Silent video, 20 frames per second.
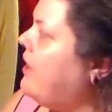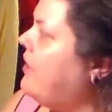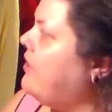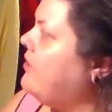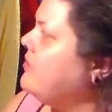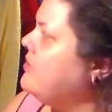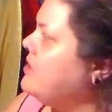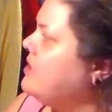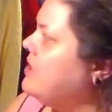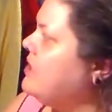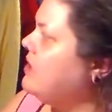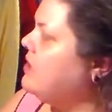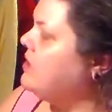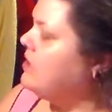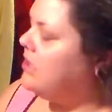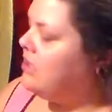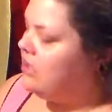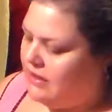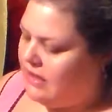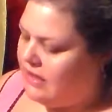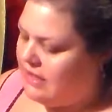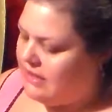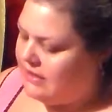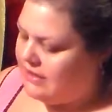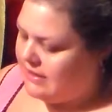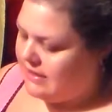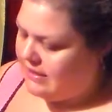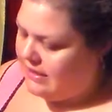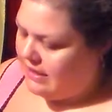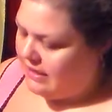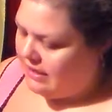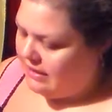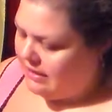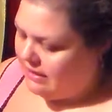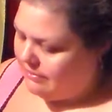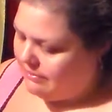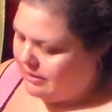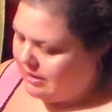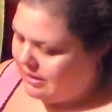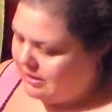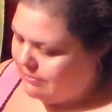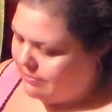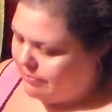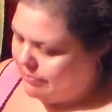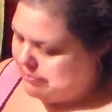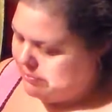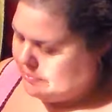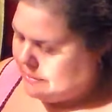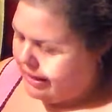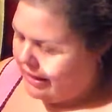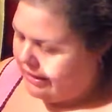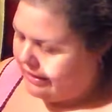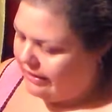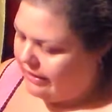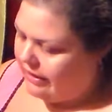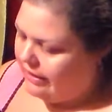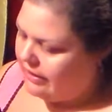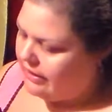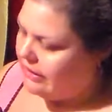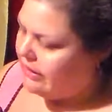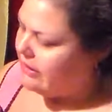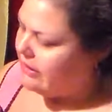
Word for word: out this City Limits palette